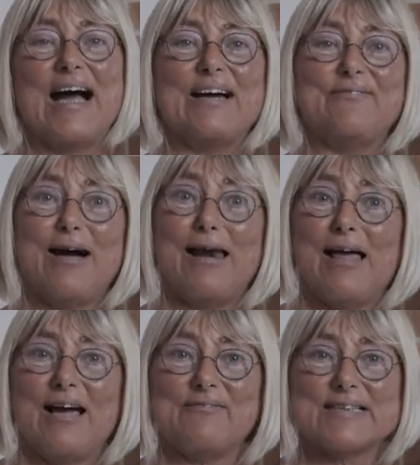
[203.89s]
while
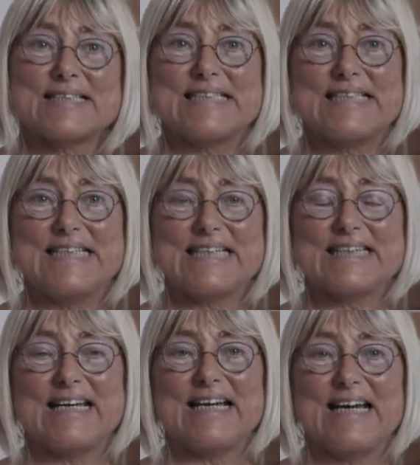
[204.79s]
I was sitting
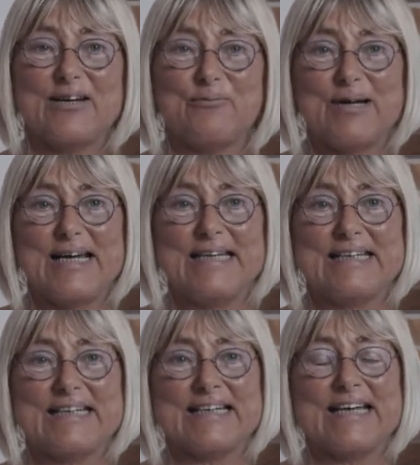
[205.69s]
there and
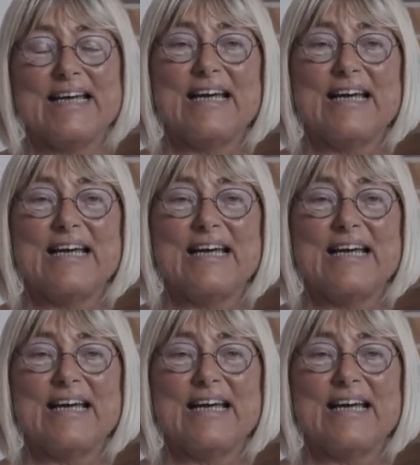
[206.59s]
waiting,